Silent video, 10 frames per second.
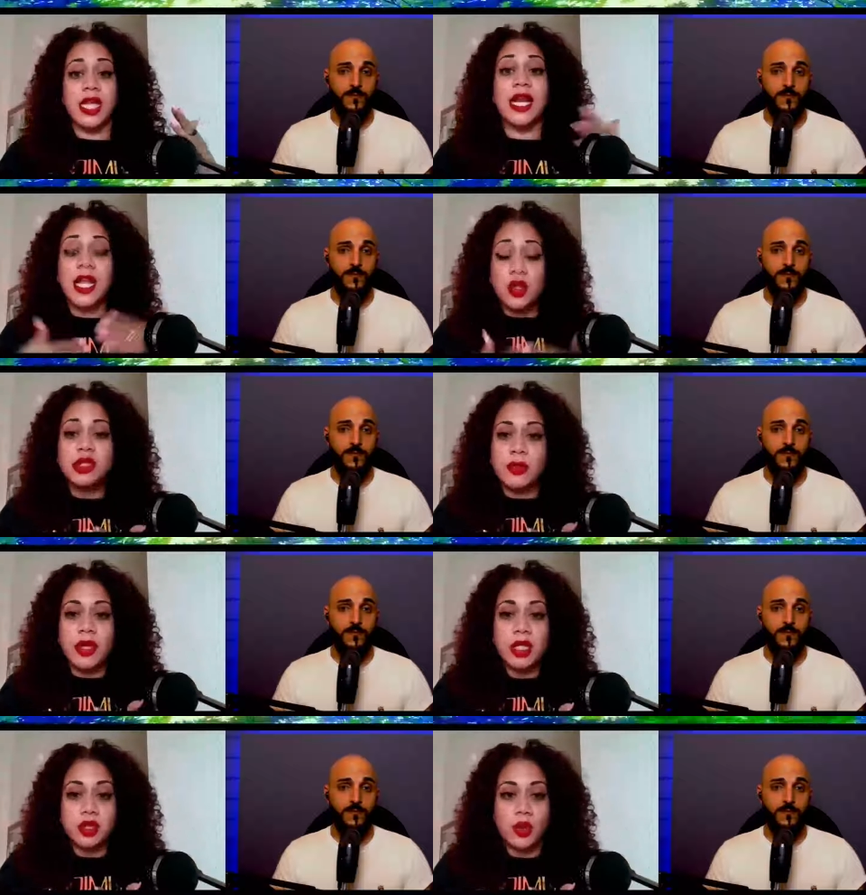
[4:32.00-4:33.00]
Speaker 1: and i used to
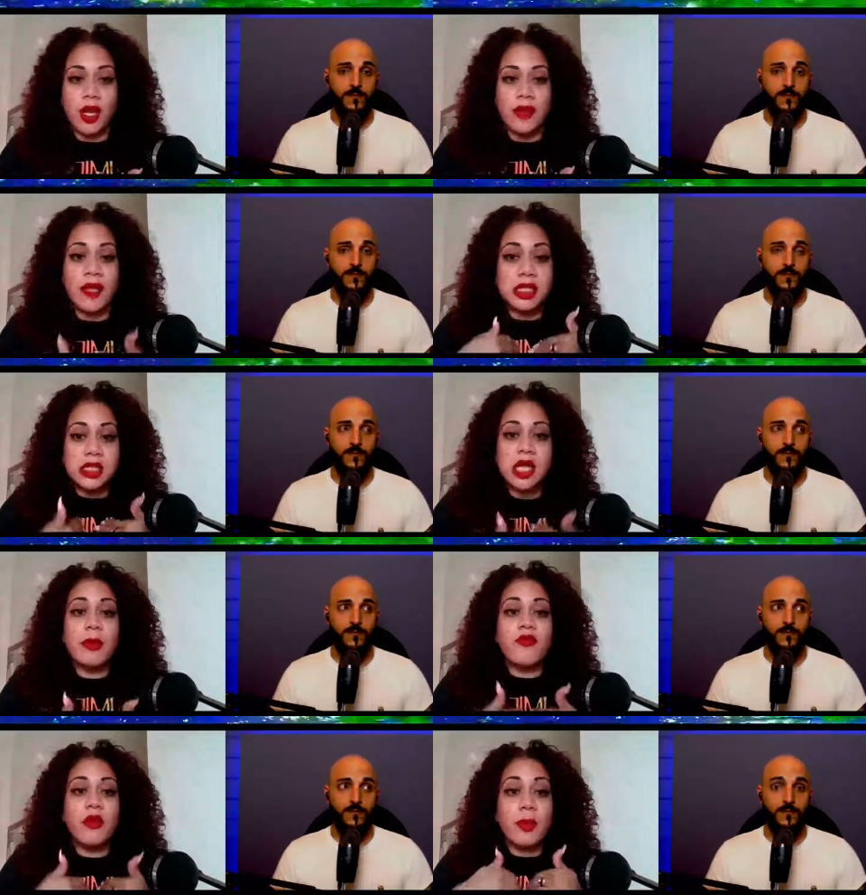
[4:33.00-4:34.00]
be this way this is
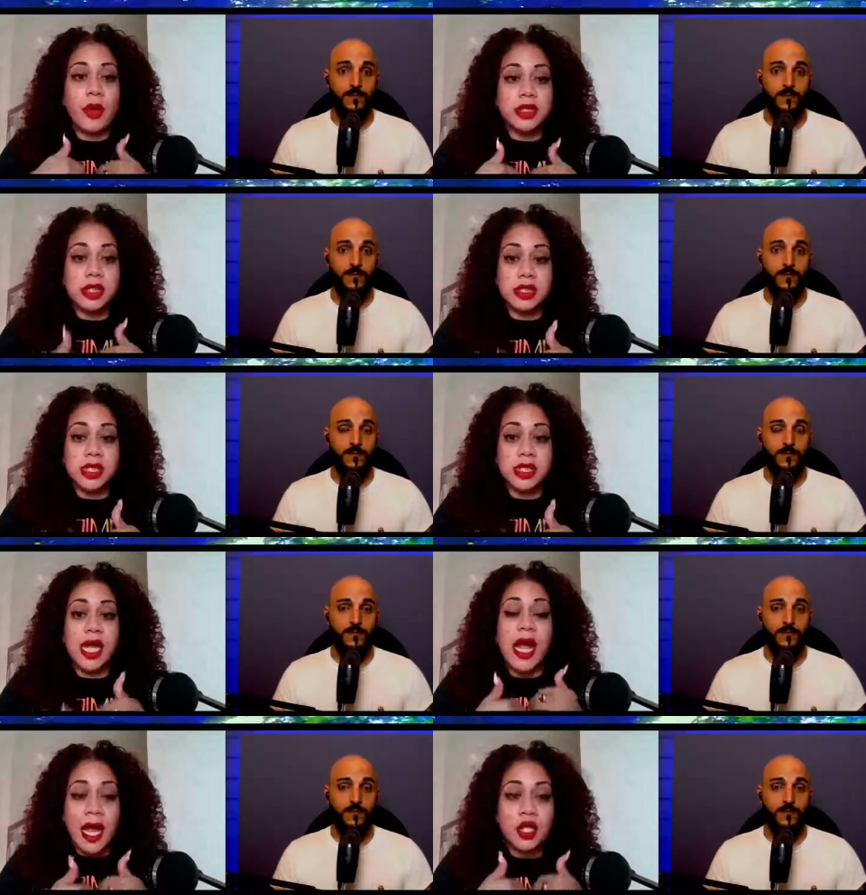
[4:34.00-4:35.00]
coming from a person that
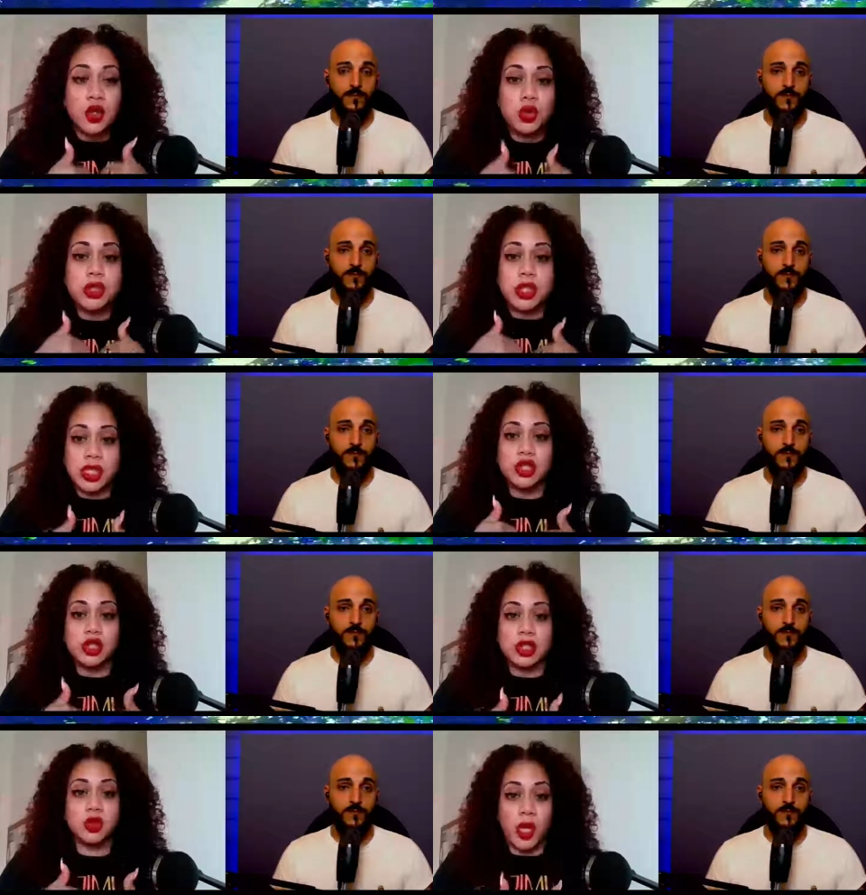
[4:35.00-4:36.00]
i used to teach
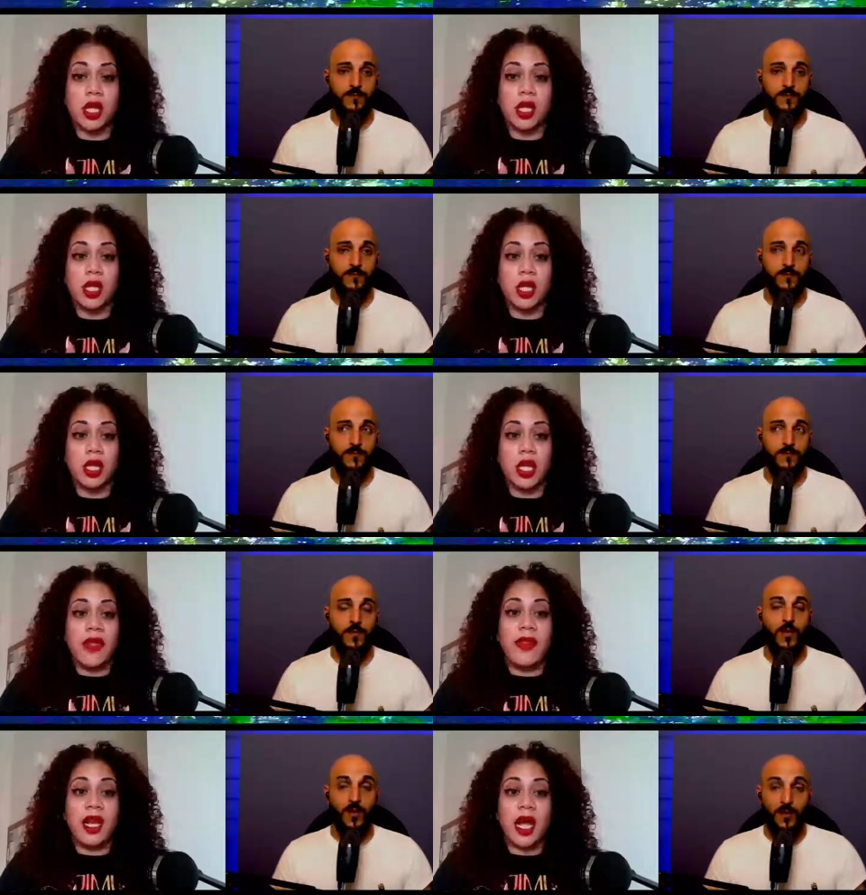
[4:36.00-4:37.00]
this way and
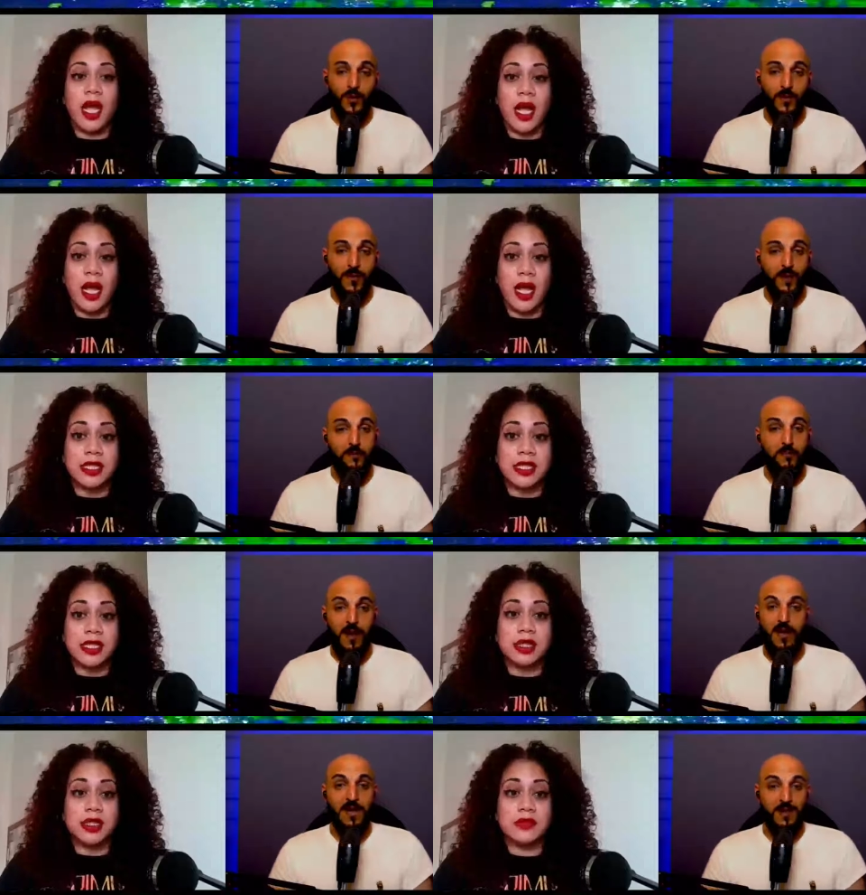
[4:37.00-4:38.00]
then
Speaker 2: you know you're gonna make
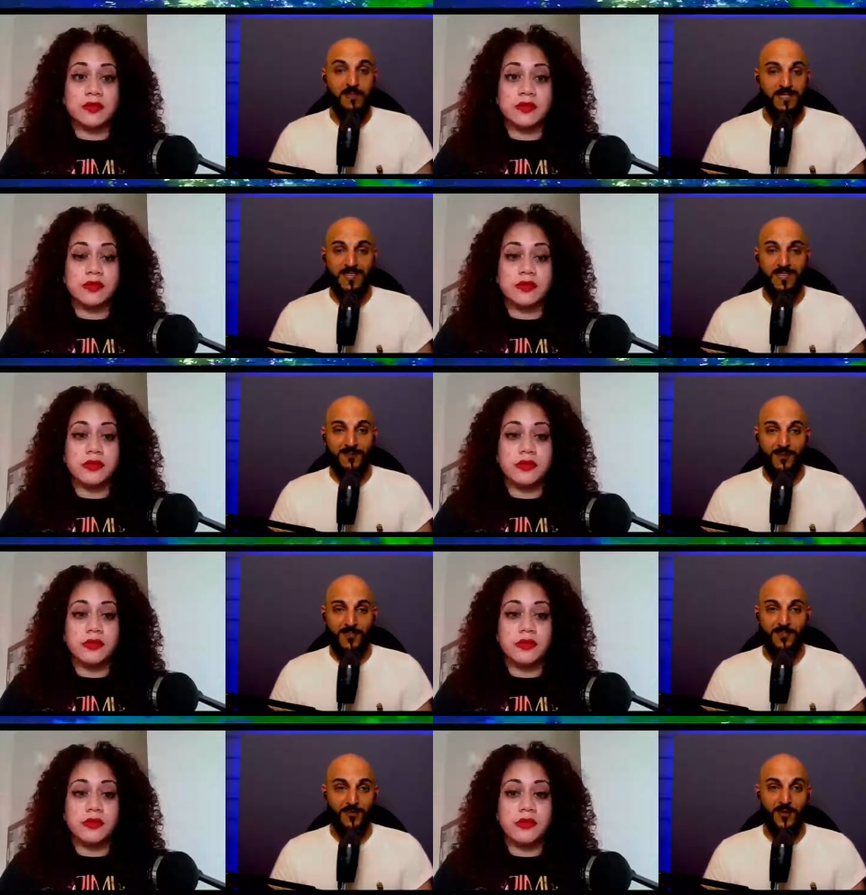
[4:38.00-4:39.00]
mad enemies saying all of
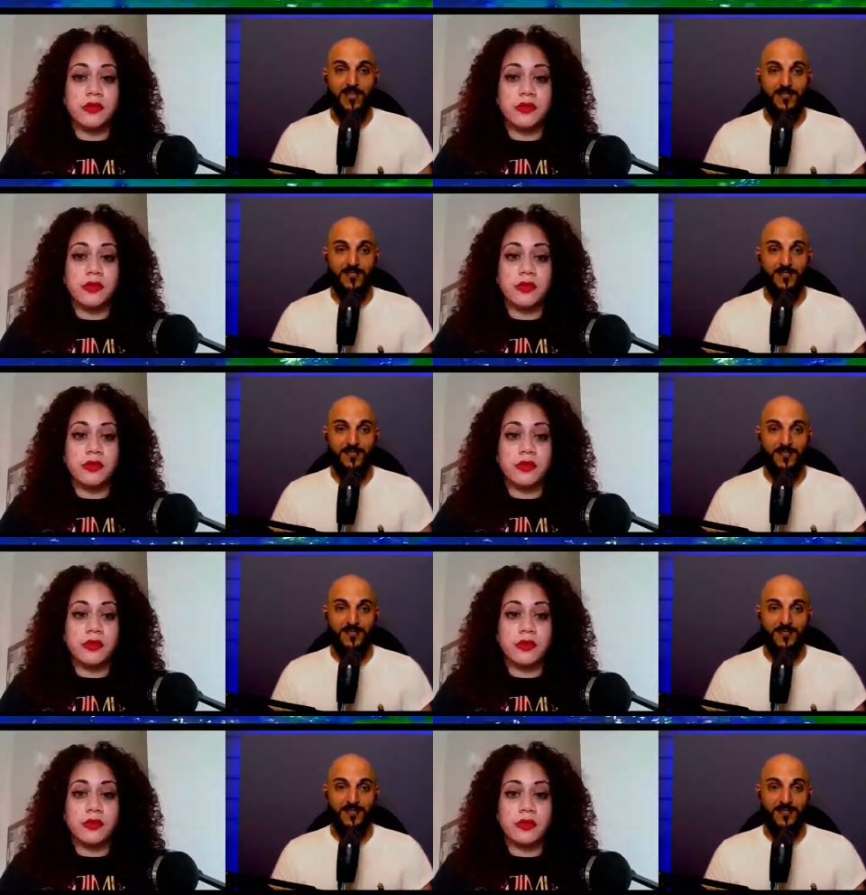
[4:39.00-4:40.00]
this you know that
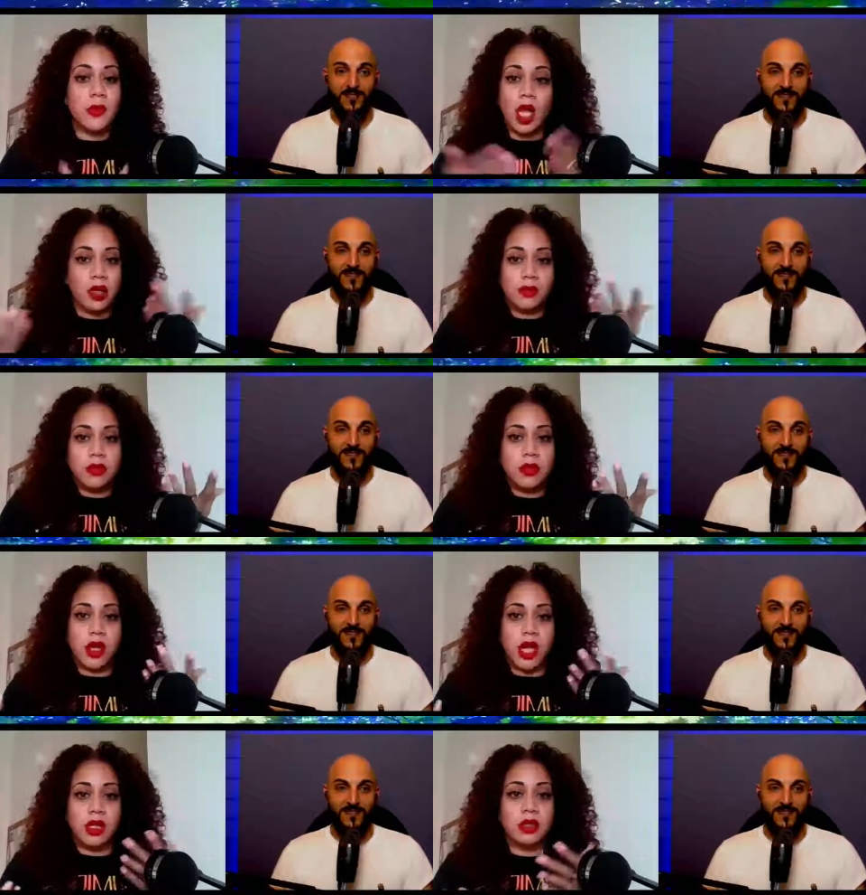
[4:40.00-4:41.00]
Speaker 1: oh,
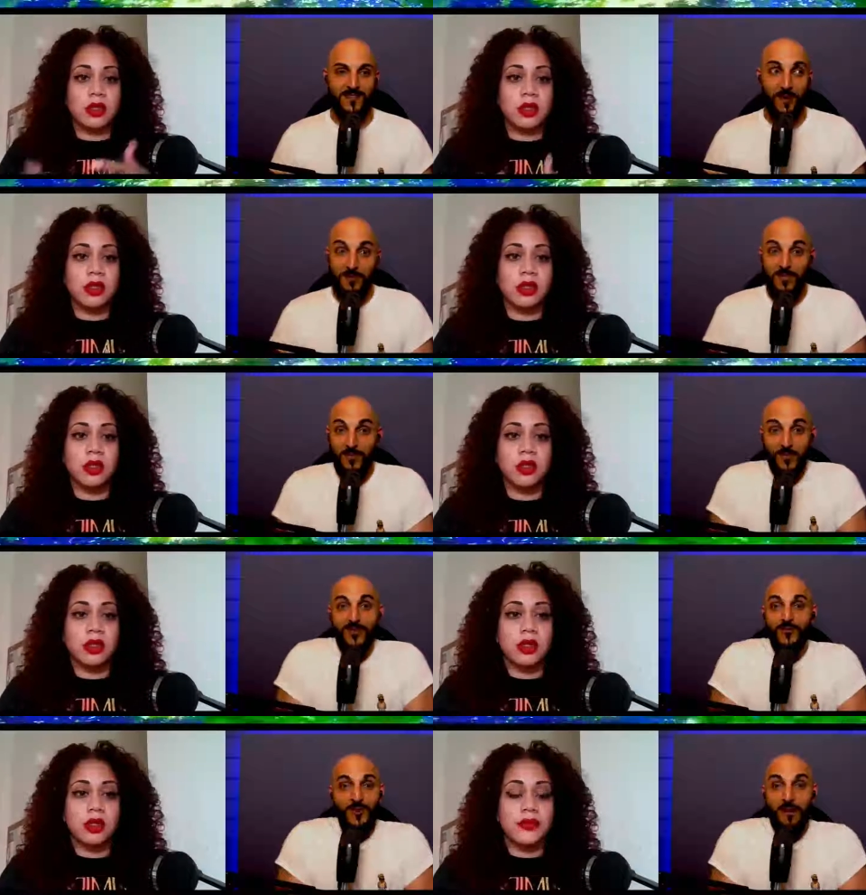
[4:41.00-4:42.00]
okay
Speaker 2: I'm just
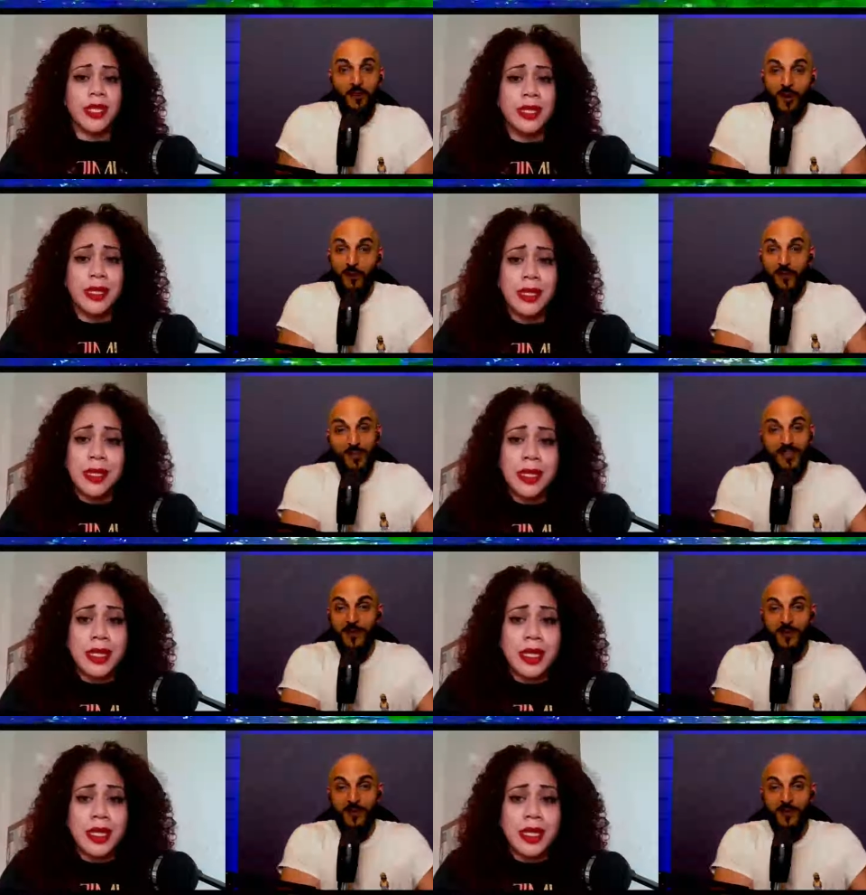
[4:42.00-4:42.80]
warning you. I'm not, I'm not in the